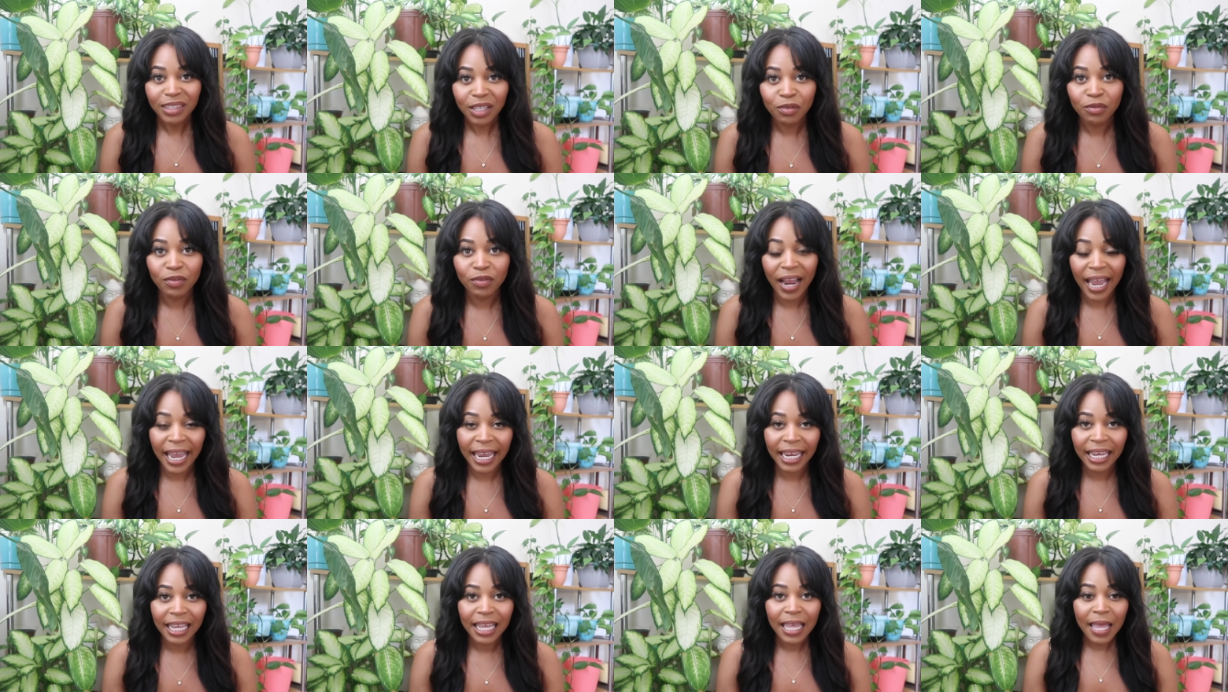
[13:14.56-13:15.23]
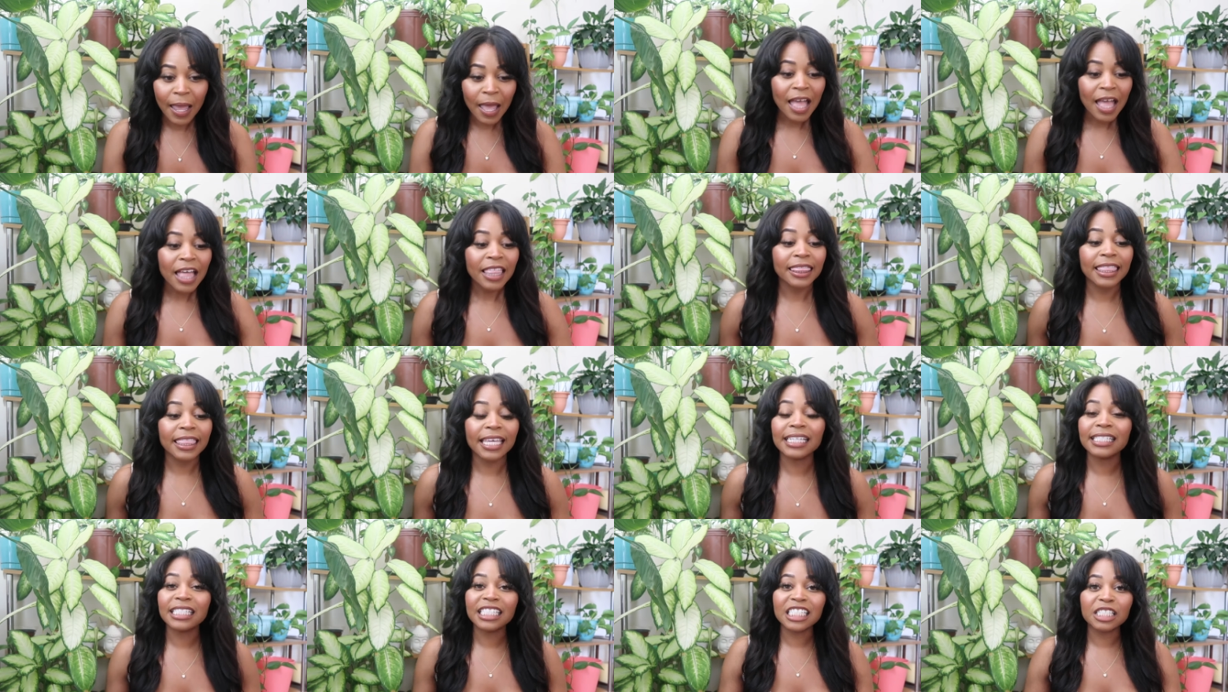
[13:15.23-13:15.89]
Right?
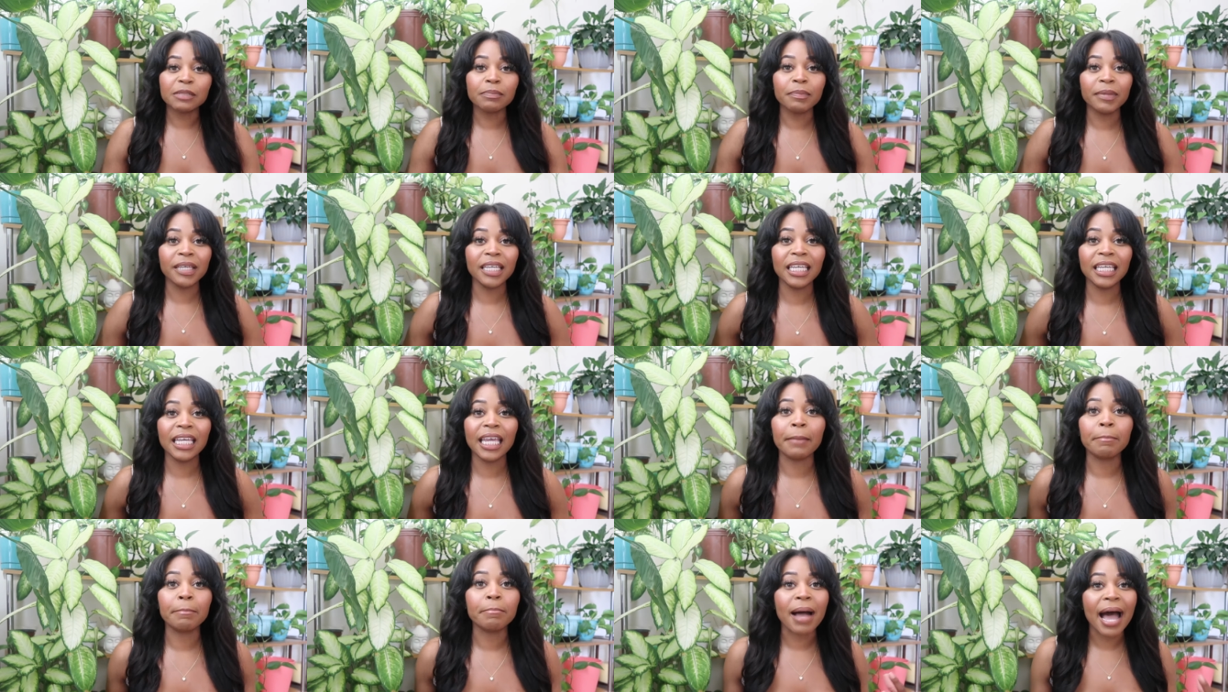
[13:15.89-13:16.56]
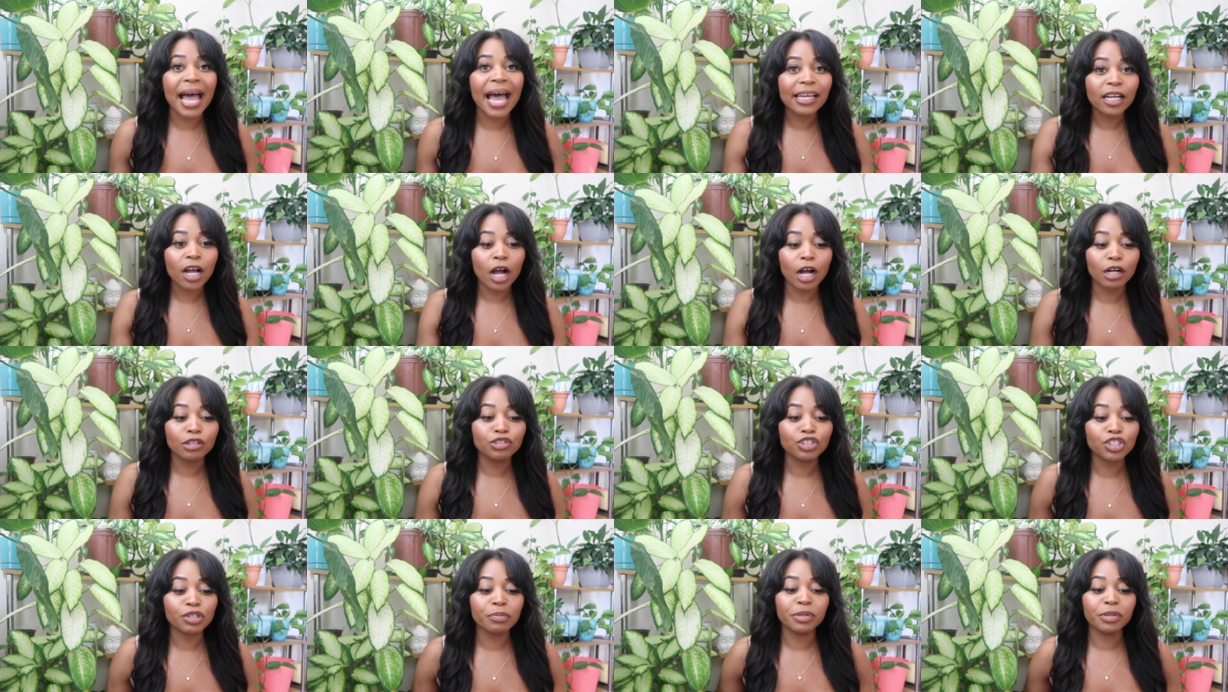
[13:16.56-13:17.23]
This is me and my
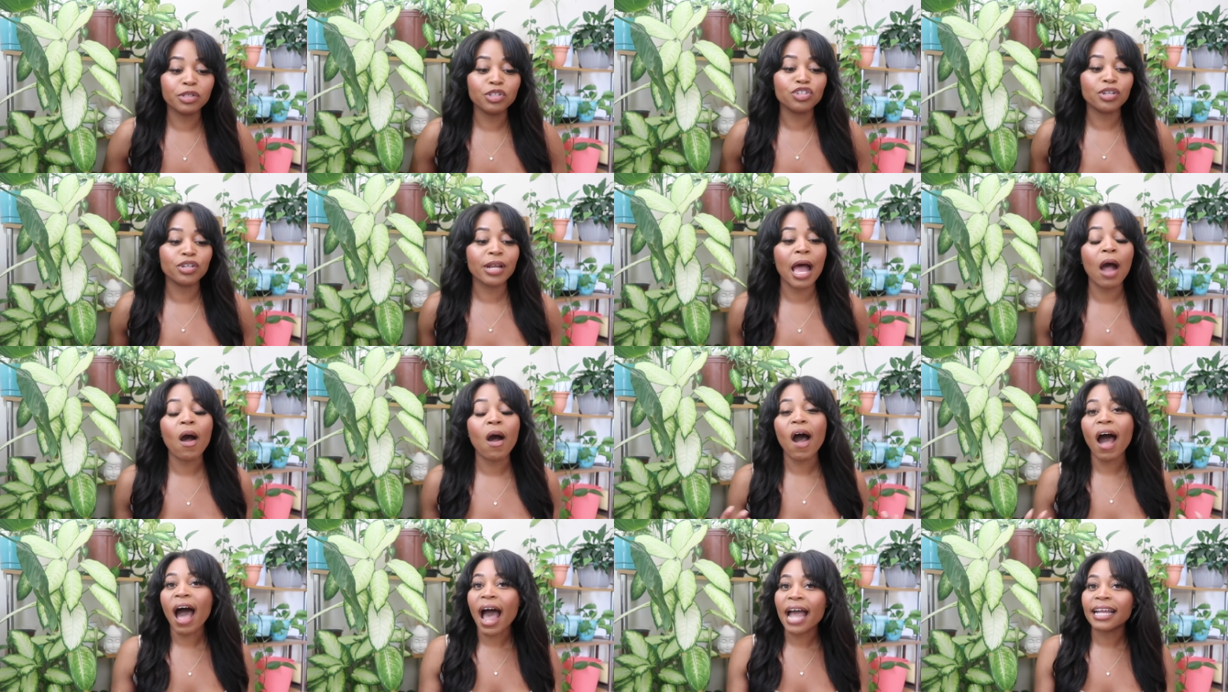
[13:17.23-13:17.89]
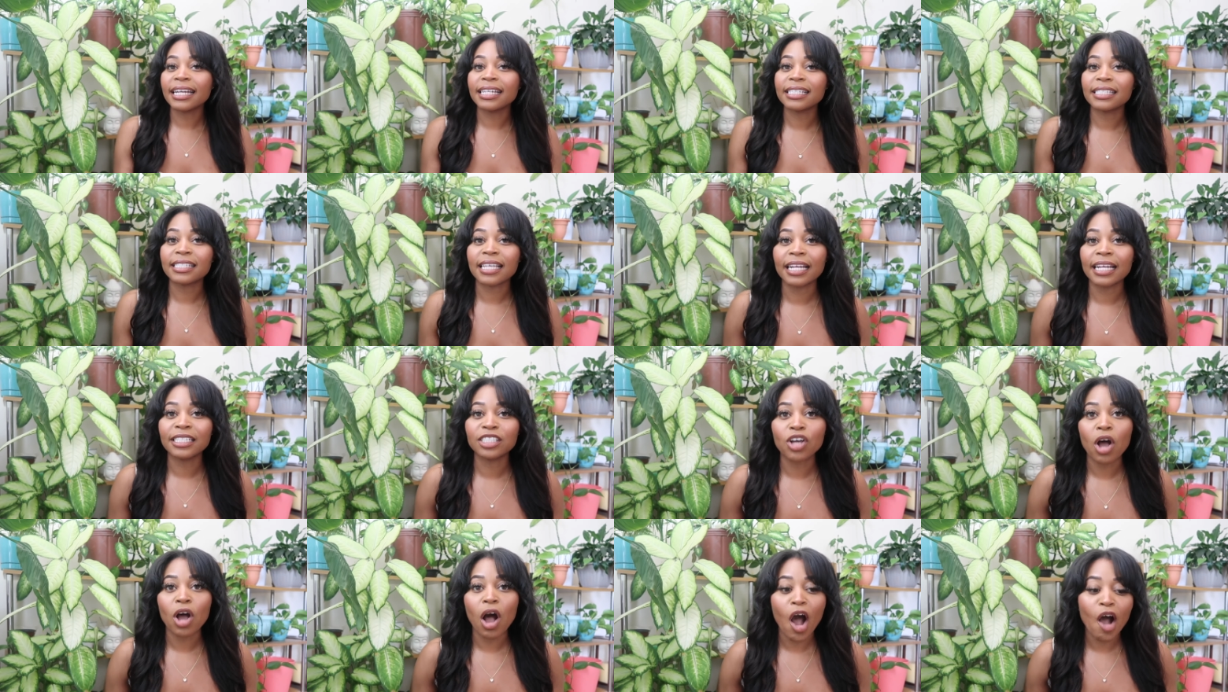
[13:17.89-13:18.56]
contribution, how I
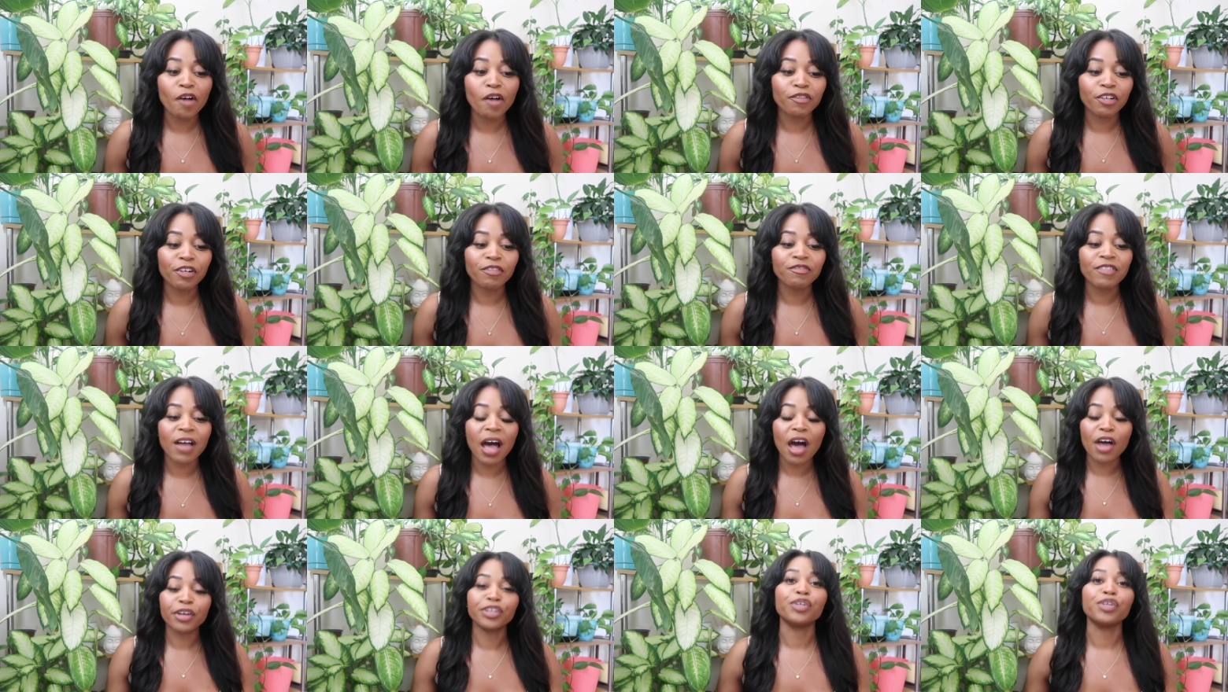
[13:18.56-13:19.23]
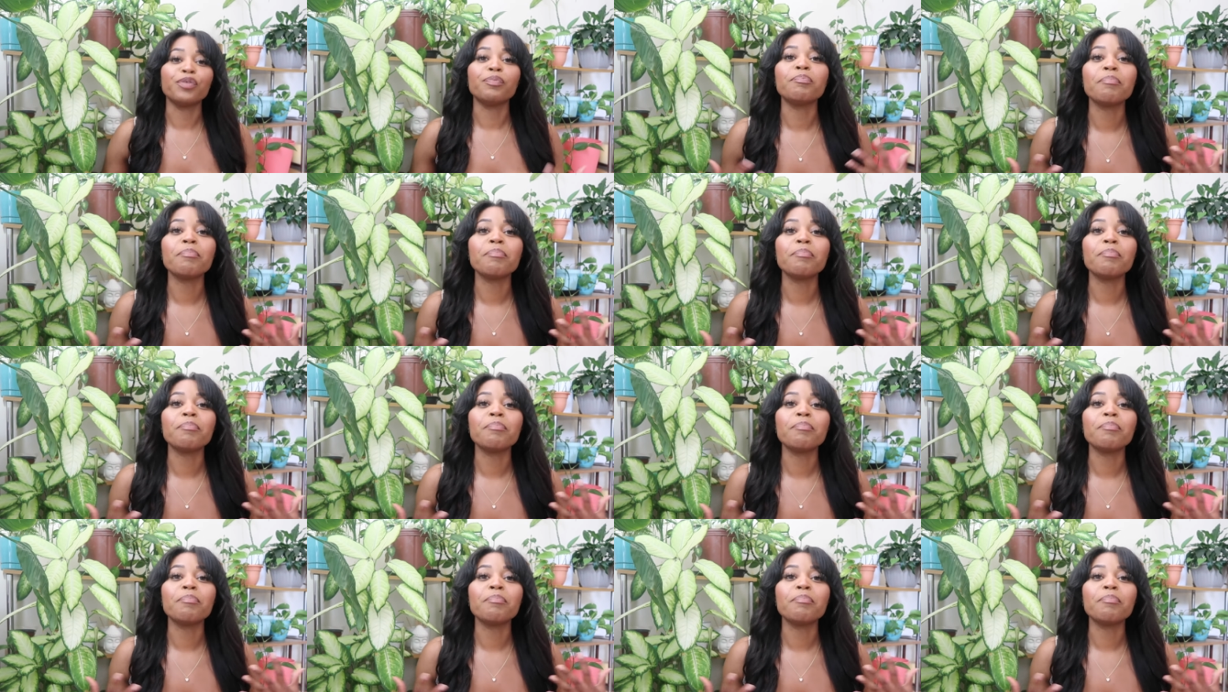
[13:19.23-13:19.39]
decide to offer value.